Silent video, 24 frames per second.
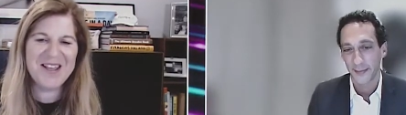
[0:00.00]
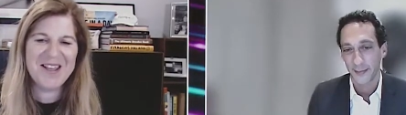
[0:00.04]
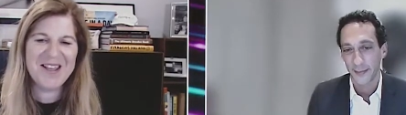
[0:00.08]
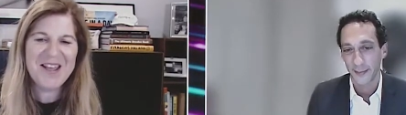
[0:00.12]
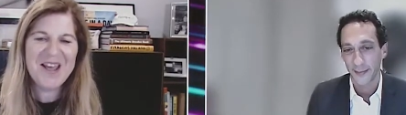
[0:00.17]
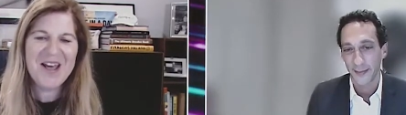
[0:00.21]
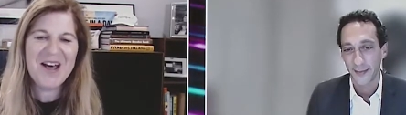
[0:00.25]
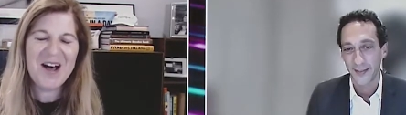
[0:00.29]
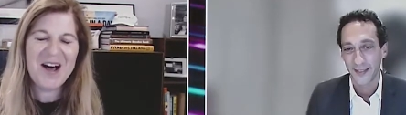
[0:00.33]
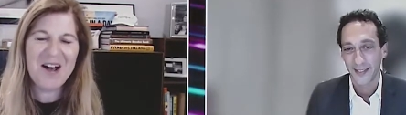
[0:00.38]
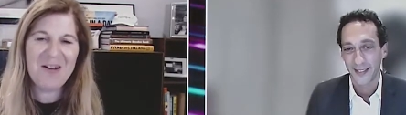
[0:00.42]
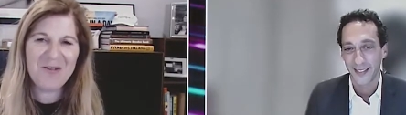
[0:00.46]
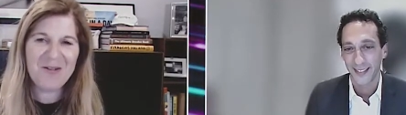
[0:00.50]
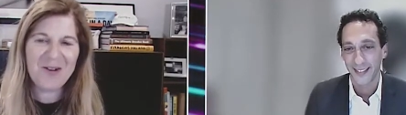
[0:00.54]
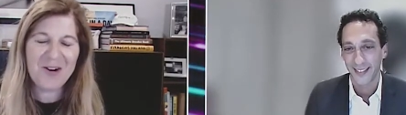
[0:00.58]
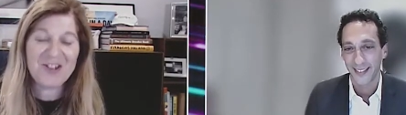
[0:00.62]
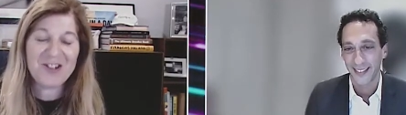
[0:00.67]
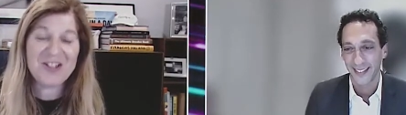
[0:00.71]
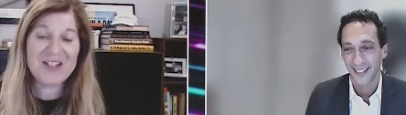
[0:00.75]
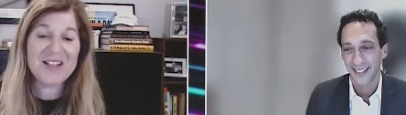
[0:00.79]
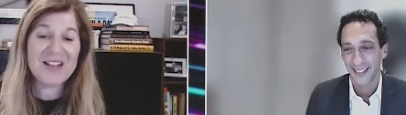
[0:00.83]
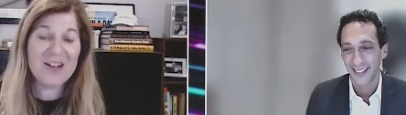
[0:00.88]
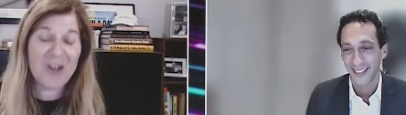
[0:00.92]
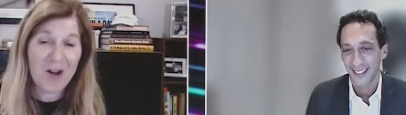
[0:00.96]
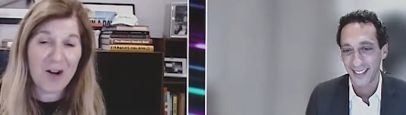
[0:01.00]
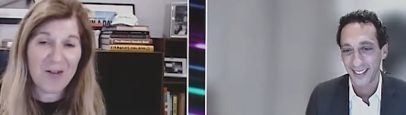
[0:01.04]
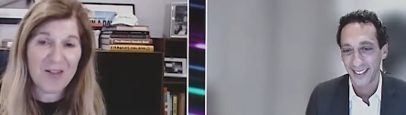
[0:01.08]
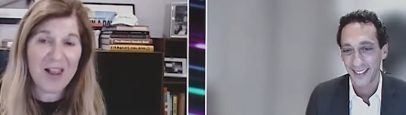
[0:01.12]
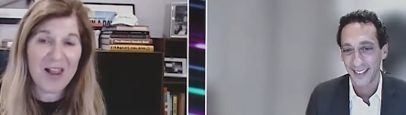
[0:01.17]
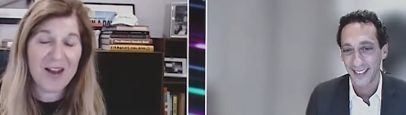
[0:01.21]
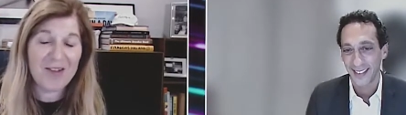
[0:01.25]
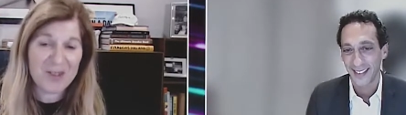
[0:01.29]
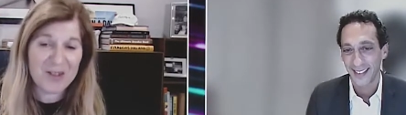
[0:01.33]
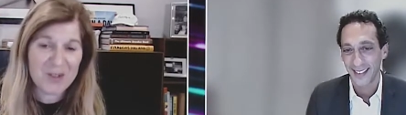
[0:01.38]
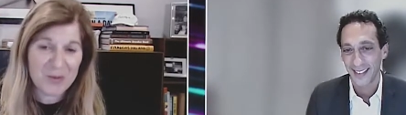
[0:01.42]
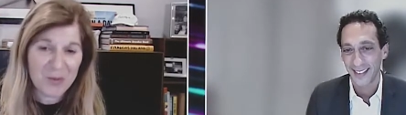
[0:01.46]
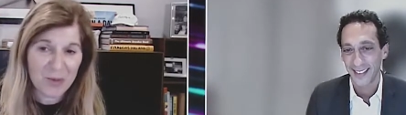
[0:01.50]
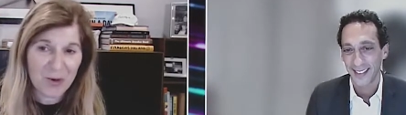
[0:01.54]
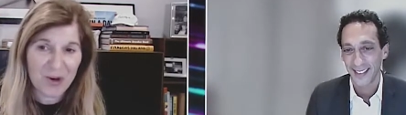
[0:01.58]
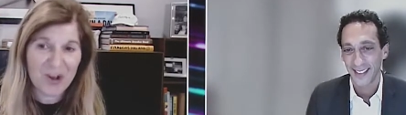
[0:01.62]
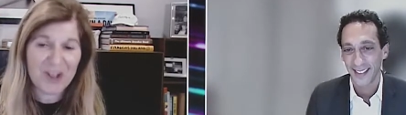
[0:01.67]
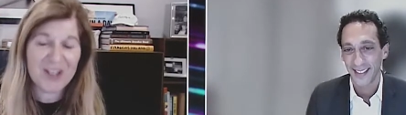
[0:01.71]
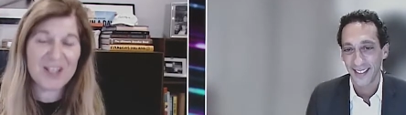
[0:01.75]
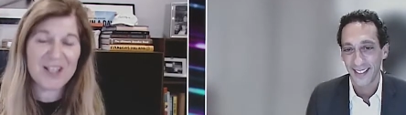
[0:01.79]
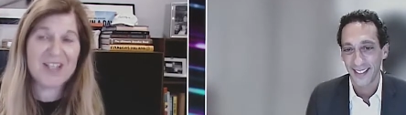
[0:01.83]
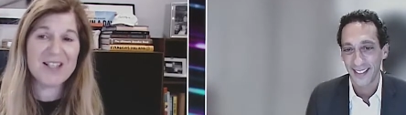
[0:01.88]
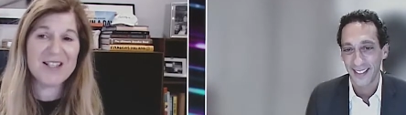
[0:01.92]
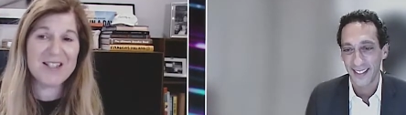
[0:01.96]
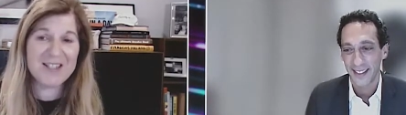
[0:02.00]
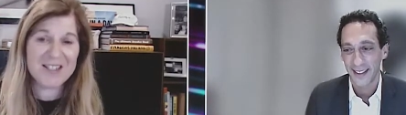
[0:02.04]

Speaker 1: Unfortunately, an awful lot of this work is